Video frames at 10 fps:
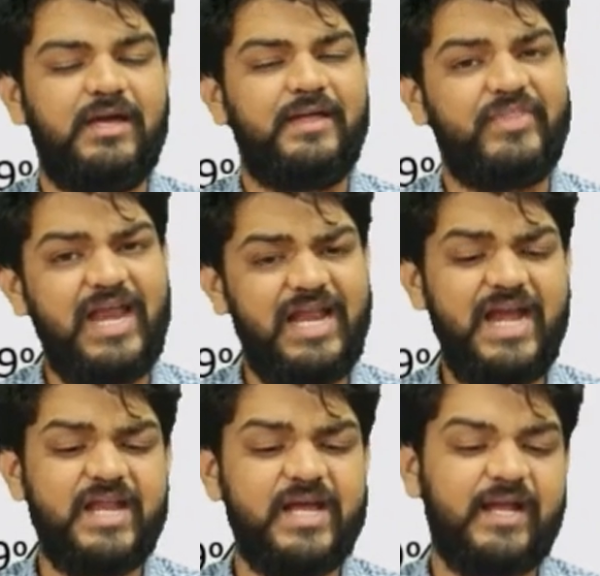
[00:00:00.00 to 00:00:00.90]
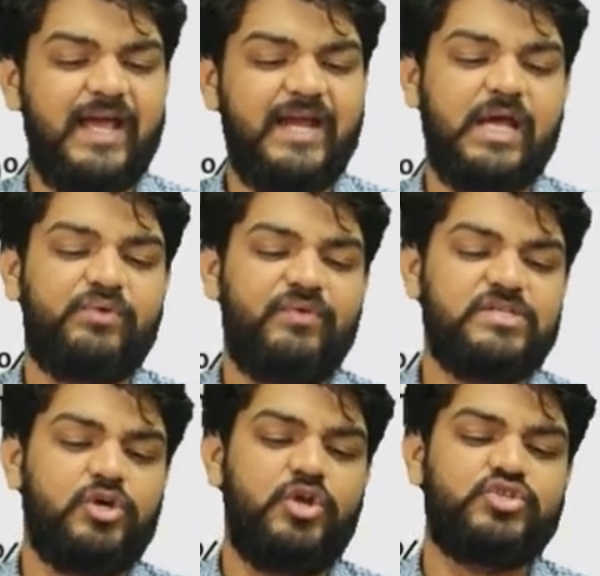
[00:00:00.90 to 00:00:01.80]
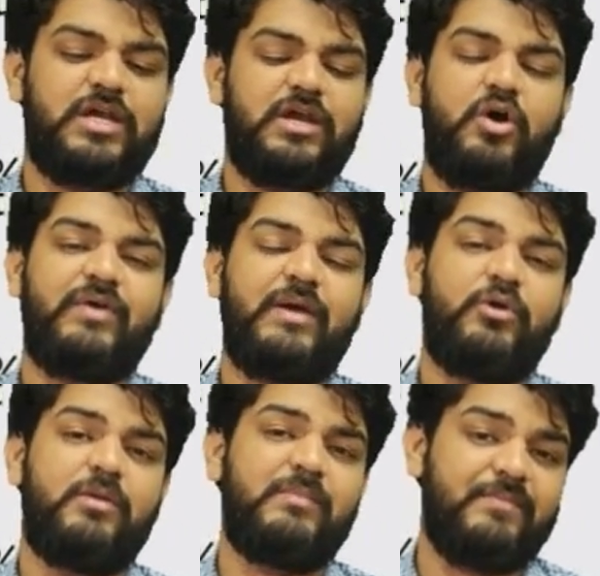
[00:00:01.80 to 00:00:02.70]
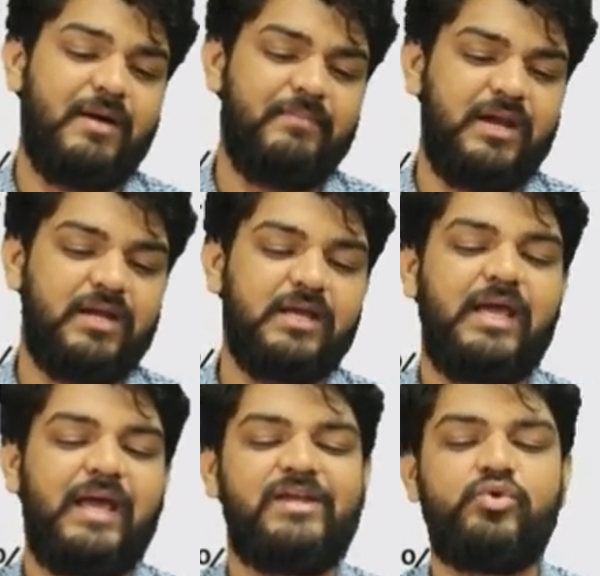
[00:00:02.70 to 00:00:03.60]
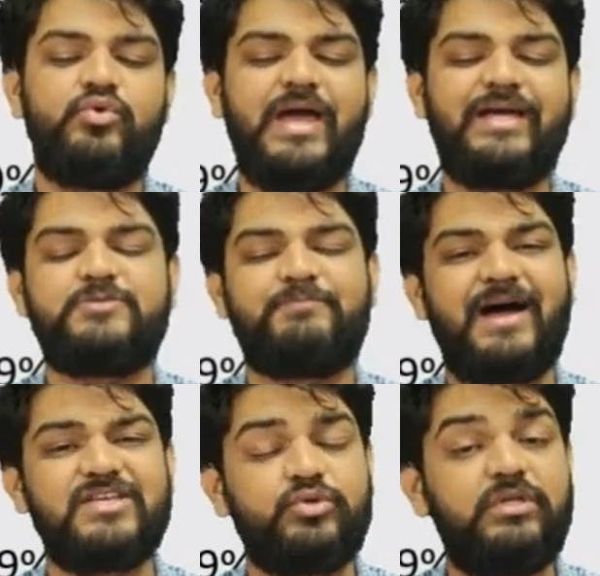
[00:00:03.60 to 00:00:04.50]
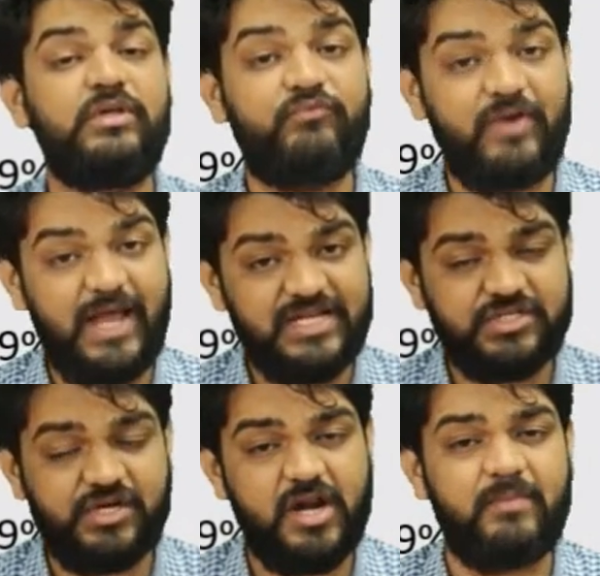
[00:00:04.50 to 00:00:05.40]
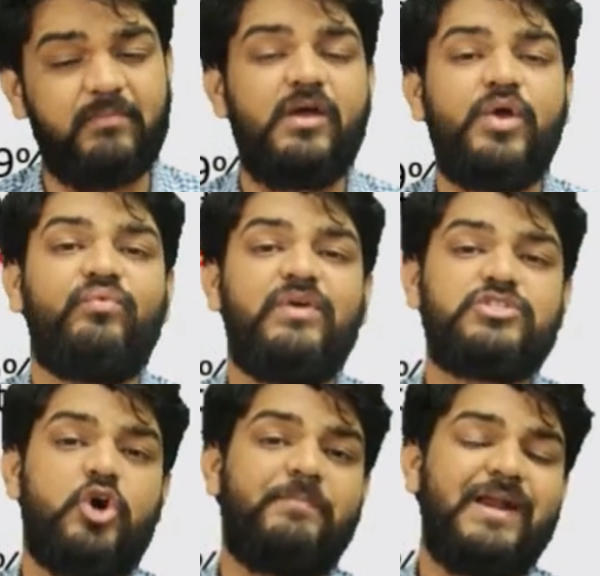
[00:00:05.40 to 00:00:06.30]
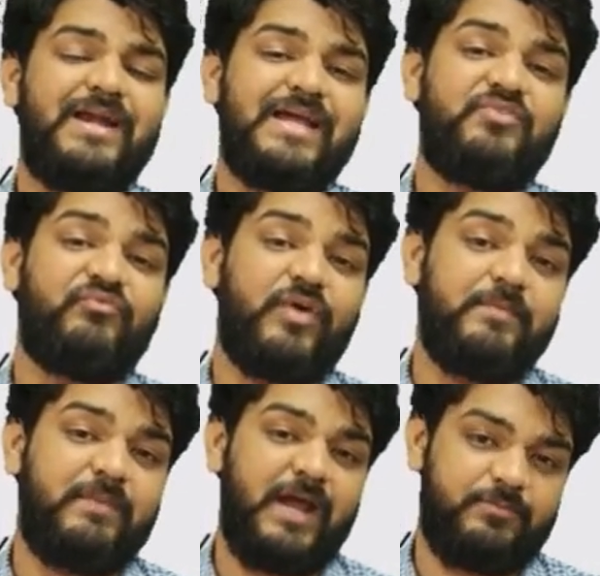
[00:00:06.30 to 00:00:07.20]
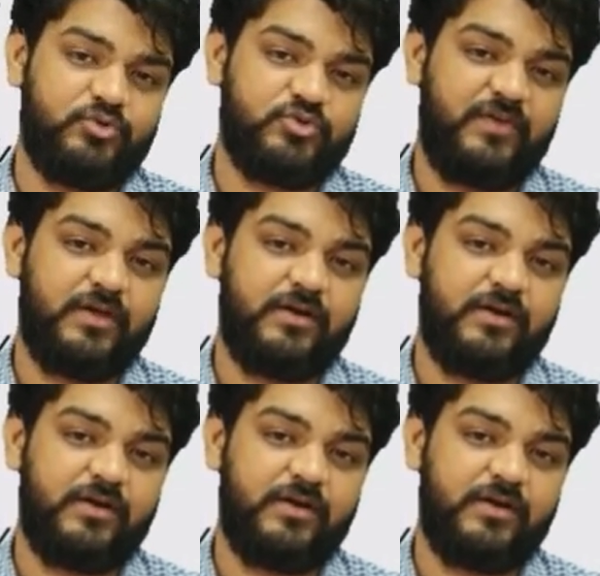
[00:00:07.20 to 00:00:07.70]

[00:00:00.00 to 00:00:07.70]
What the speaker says: Then later an aqueous solution of ammonium carbamide and urea is passed through the flash drum which operate at 1 atmosphere